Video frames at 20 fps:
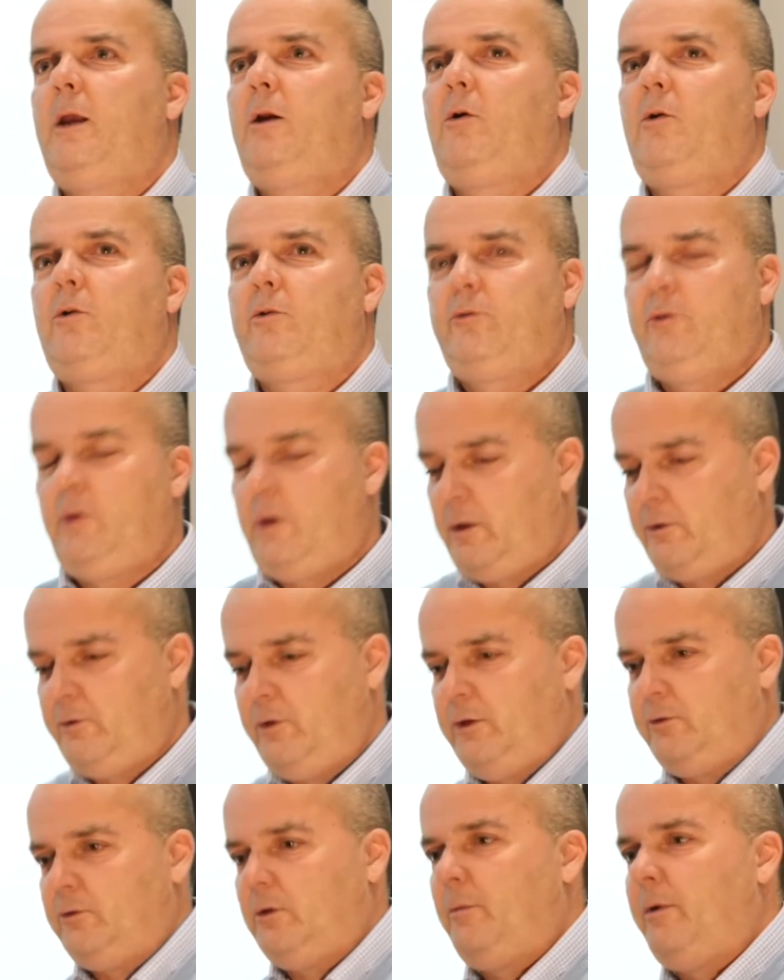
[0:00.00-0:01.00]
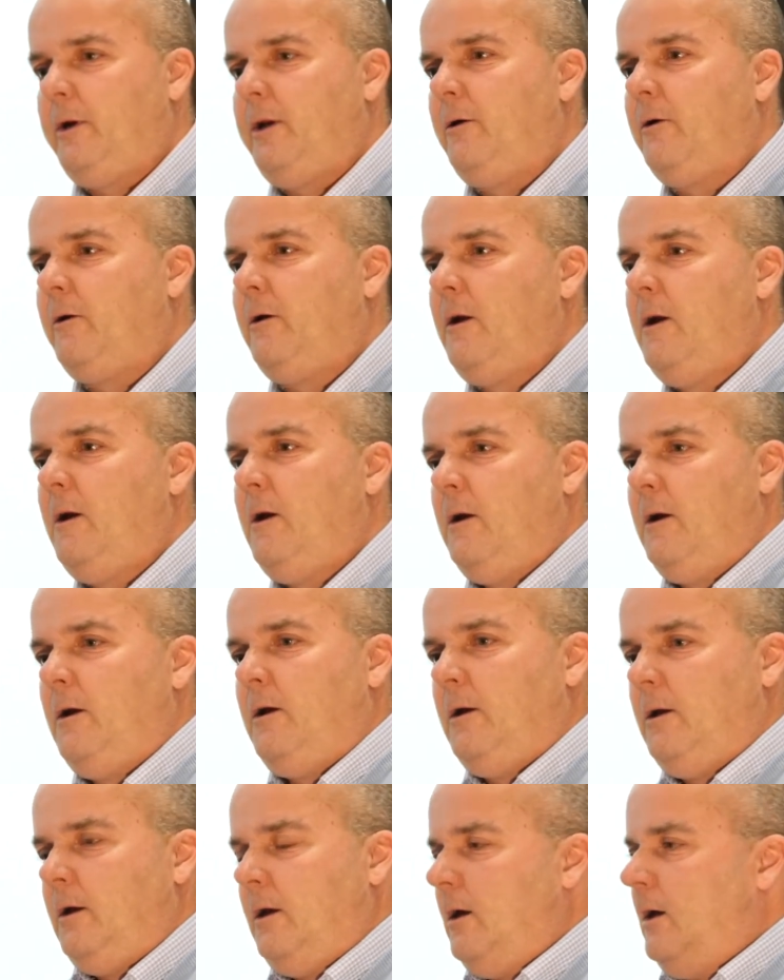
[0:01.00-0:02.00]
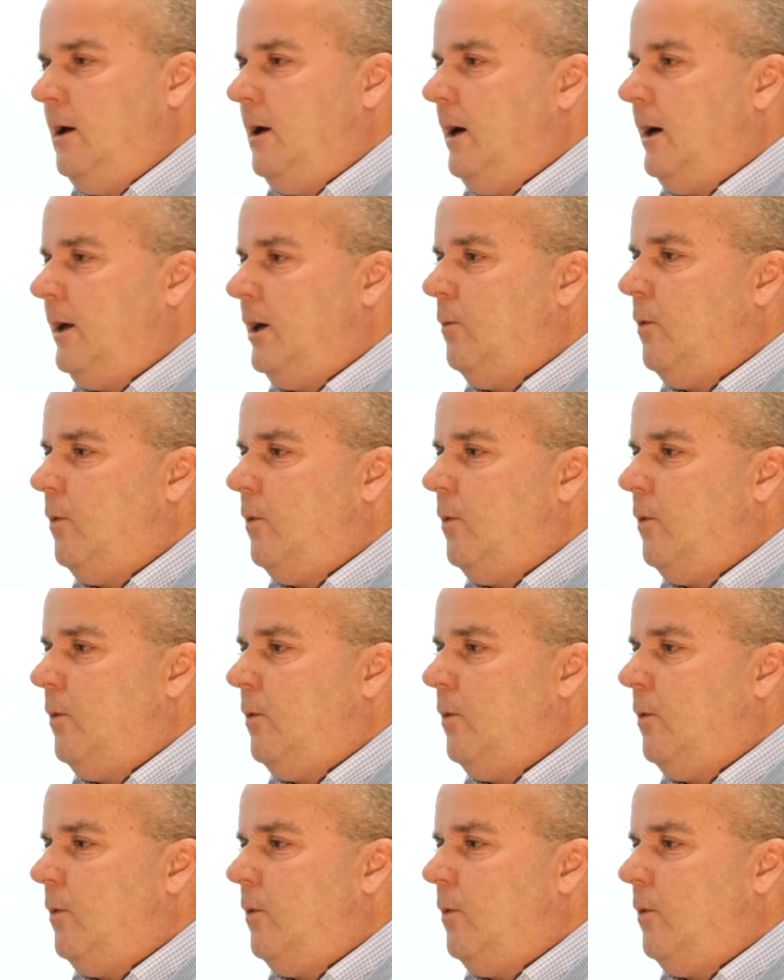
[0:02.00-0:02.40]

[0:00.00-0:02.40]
horse not a seasonal breeder? And